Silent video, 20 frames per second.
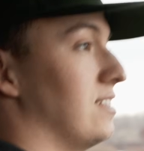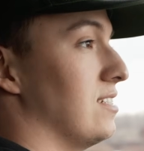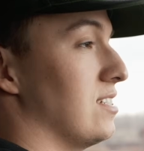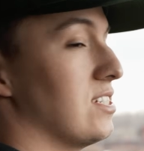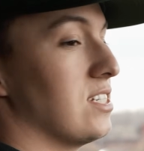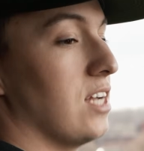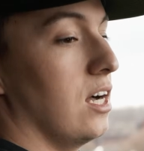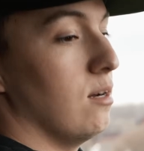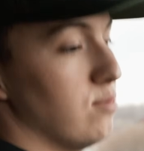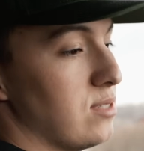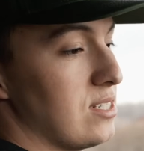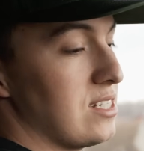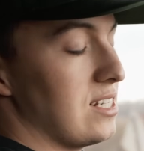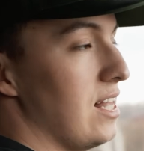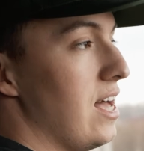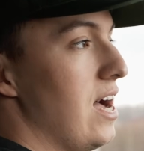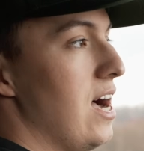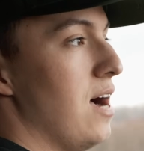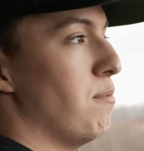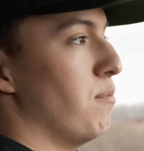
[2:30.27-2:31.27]
The sub
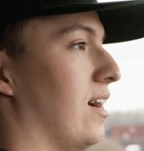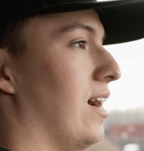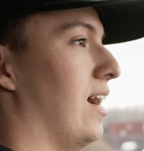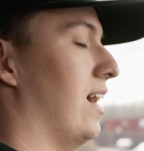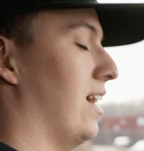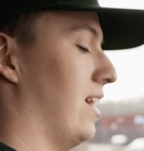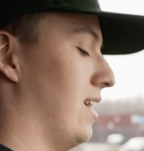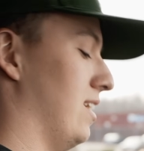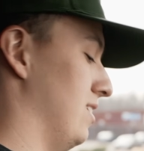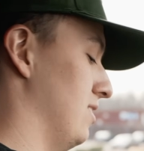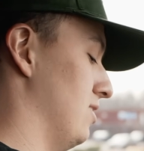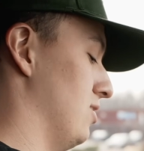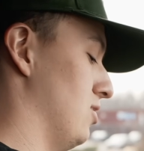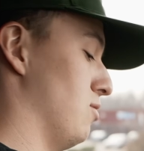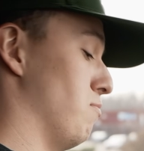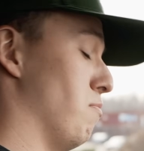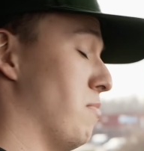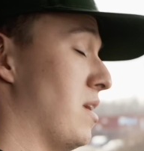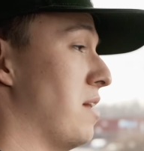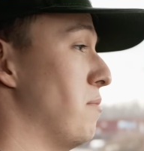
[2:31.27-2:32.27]
slap, I can
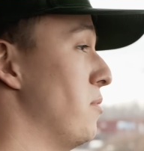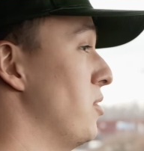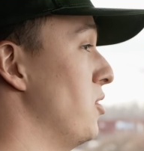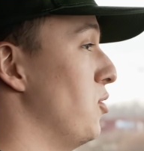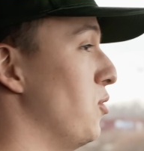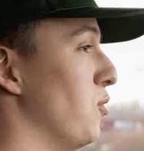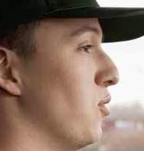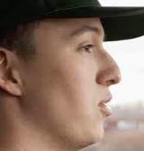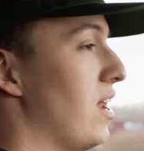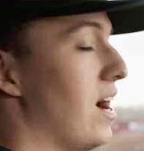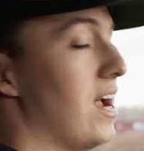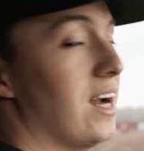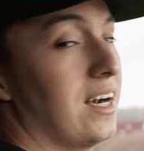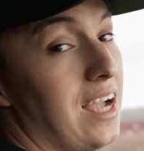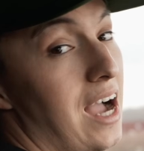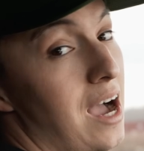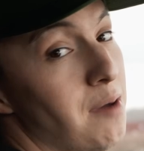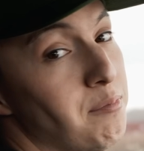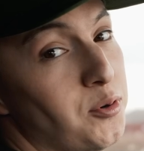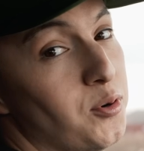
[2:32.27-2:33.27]
maybe do a
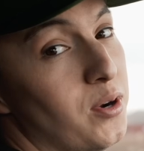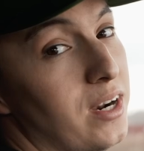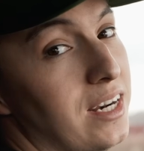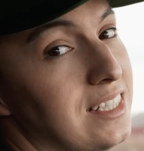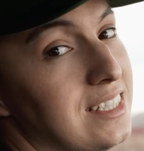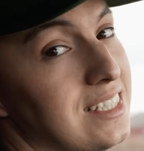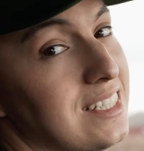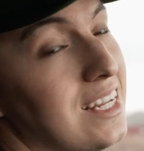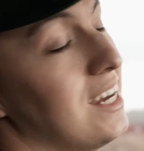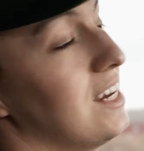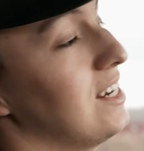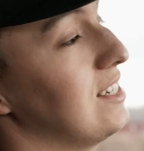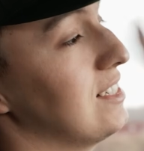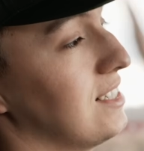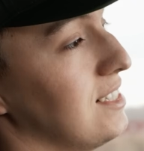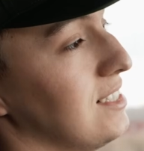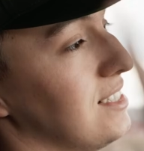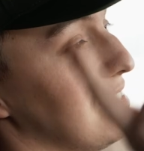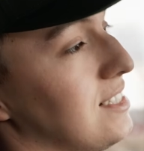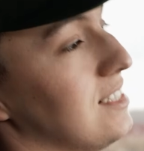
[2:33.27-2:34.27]
non-copyrighted sound
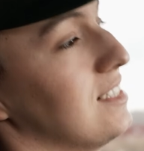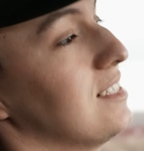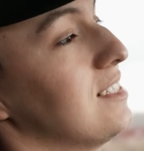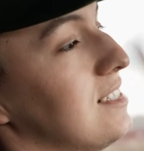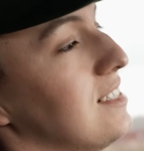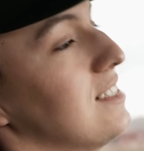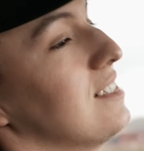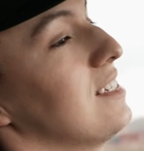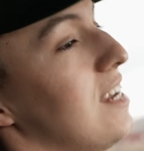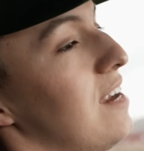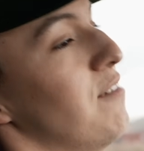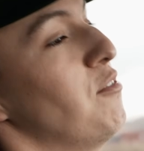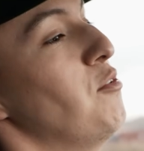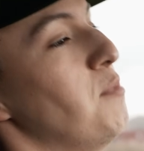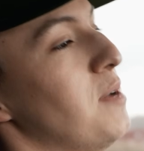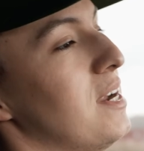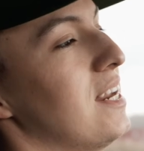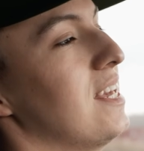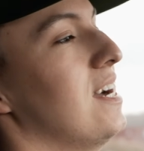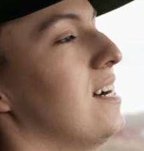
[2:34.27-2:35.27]
because
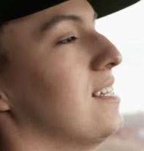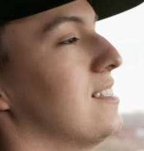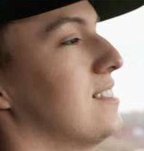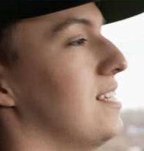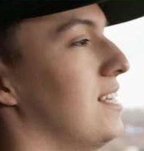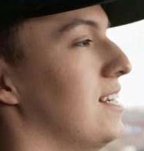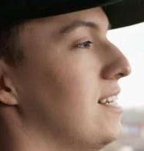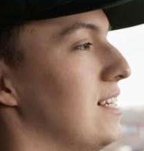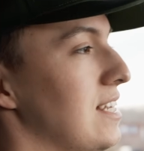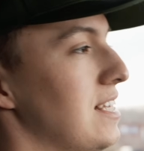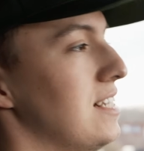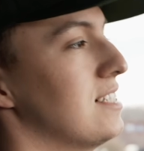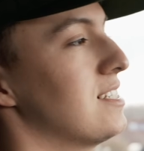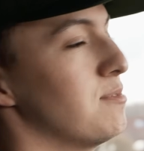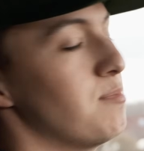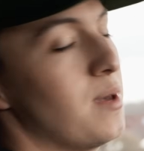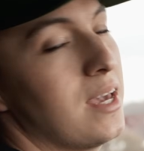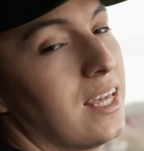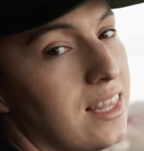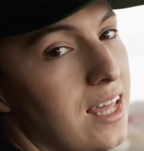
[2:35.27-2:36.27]
everybody out there needs
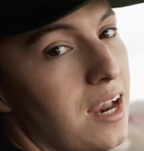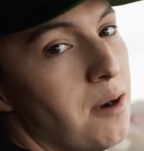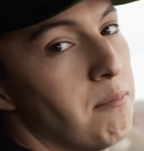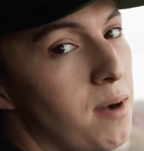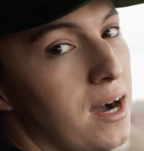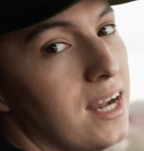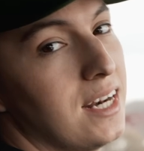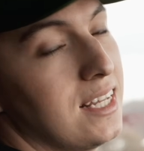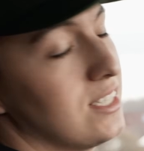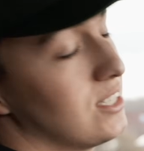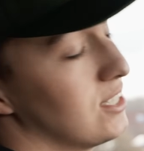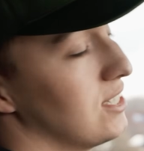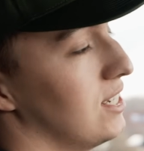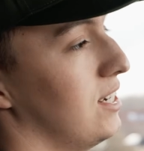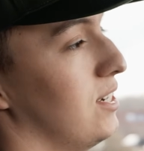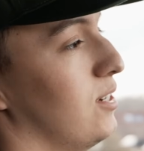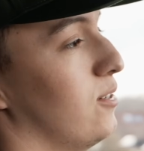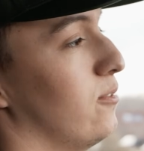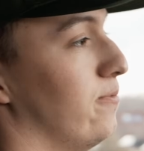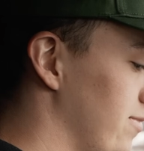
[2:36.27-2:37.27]
to make their money,
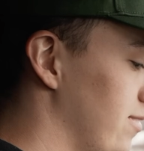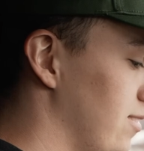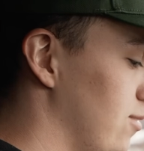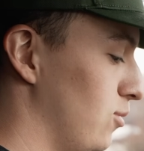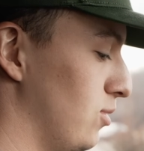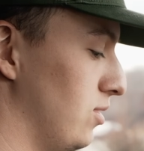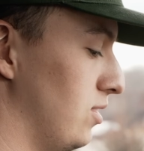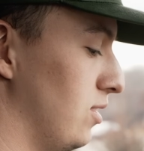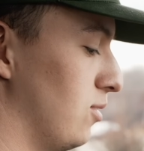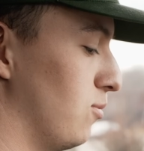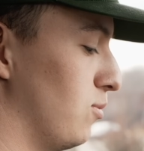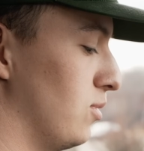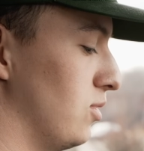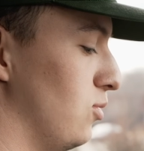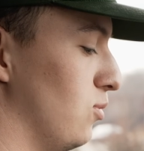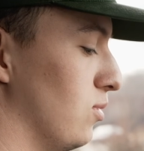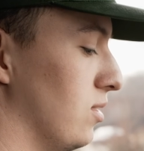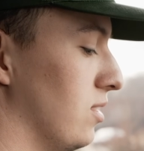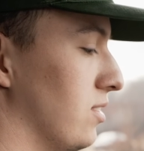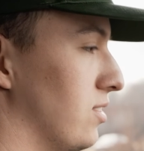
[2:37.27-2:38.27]
so we'll do a
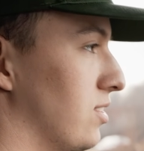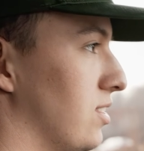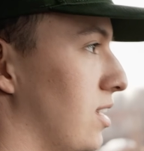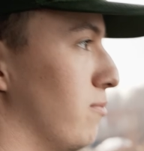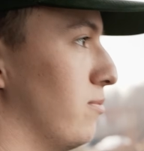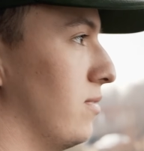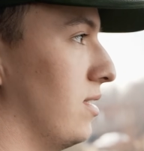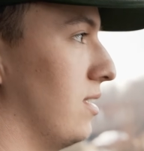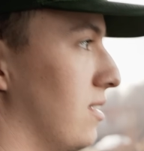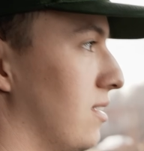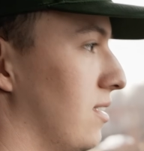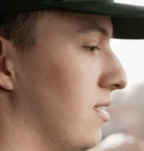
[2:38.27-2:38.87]
little something.